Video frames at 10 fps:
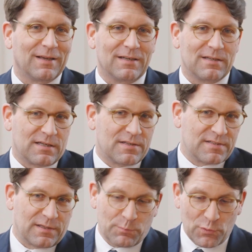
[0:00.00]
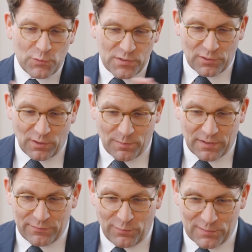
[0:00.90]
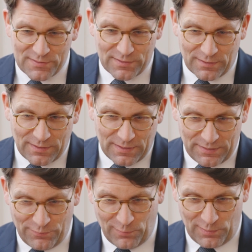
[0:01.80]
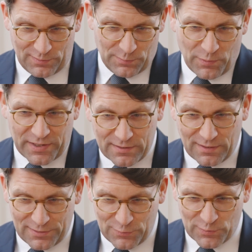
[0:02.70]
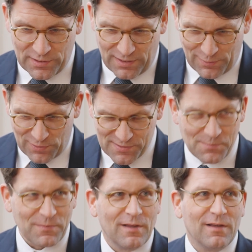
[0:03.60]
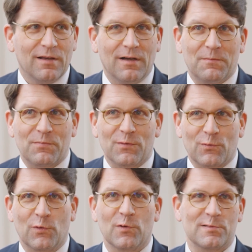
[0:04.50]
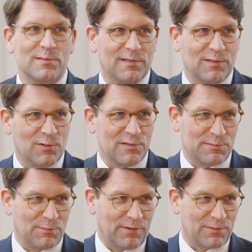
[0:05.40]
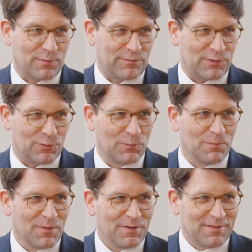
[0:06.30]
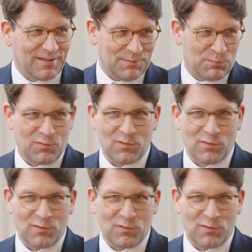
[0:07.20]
and then they say producing opera, you break it down in two categories. Rehearsals are cost without revenue, and